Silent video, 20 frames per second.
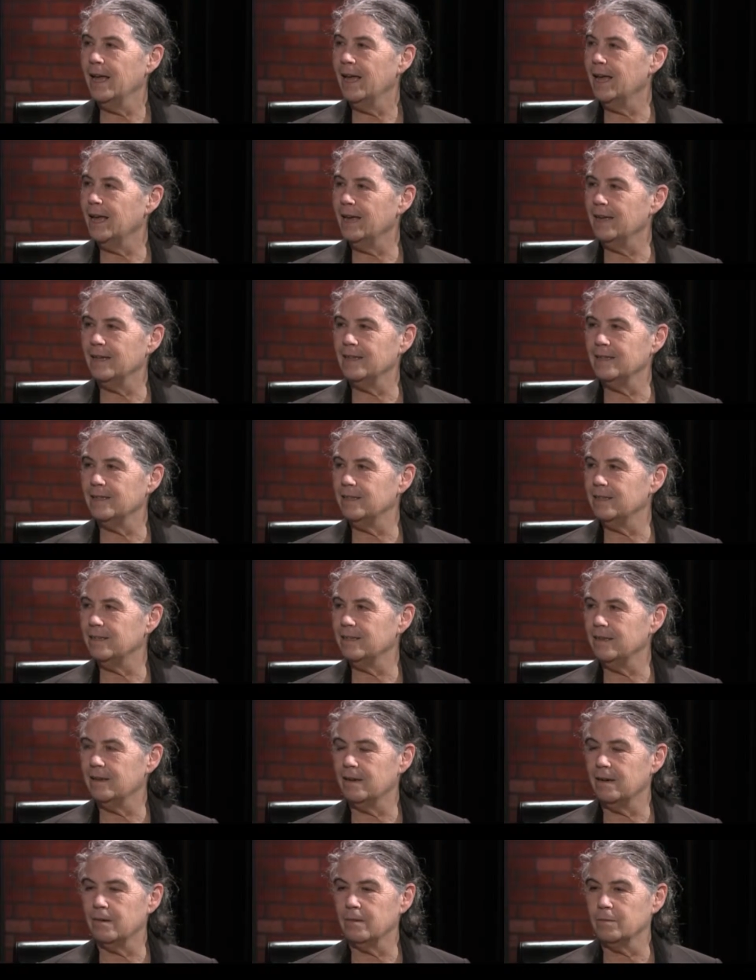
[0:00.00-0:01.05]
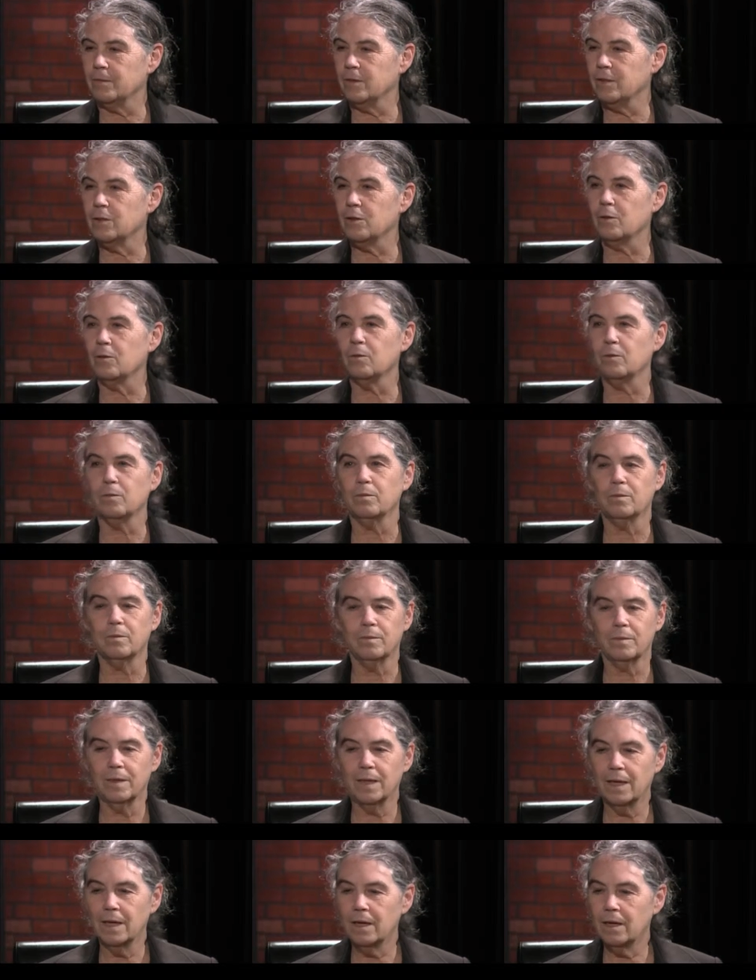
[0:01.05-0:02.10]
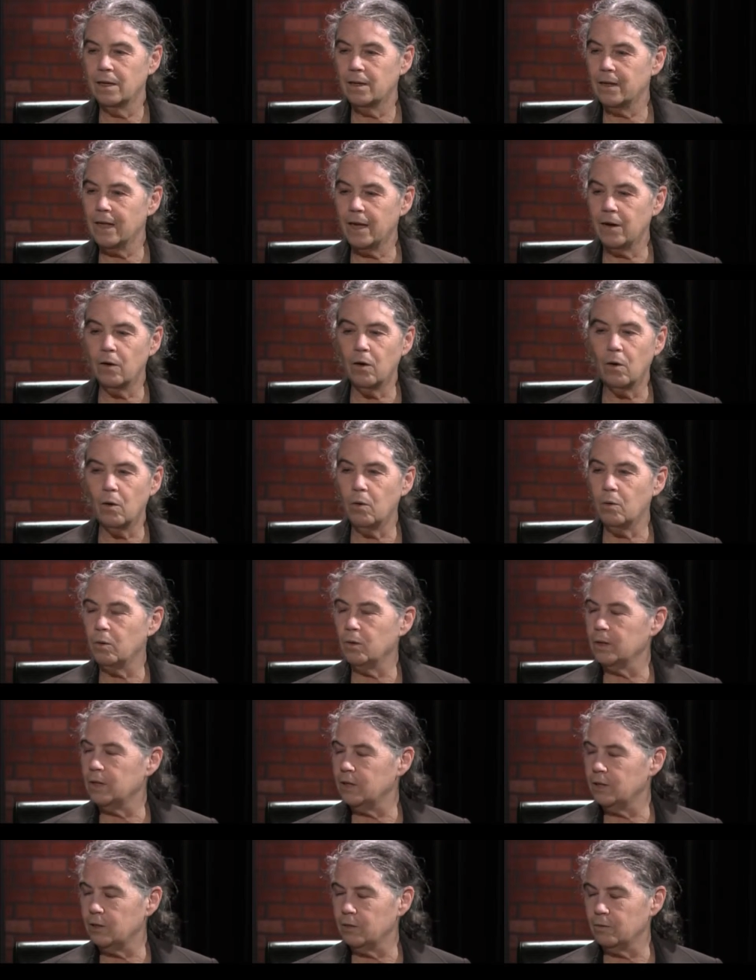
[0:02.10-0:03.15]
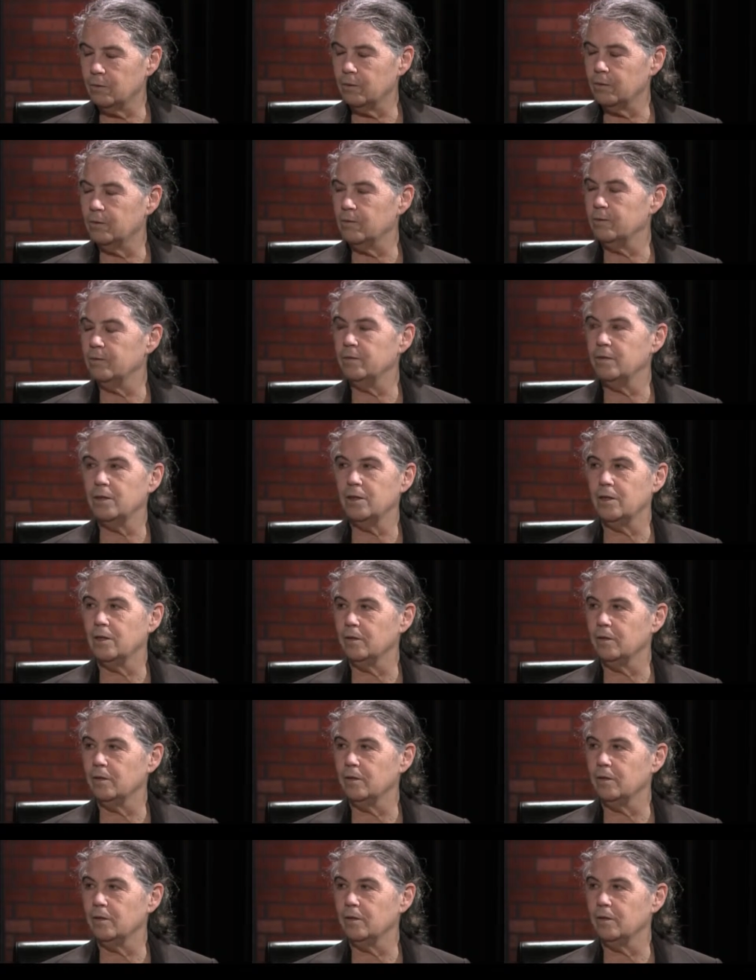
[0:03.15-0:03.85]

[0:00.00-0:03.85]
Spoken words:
and so that whole issue of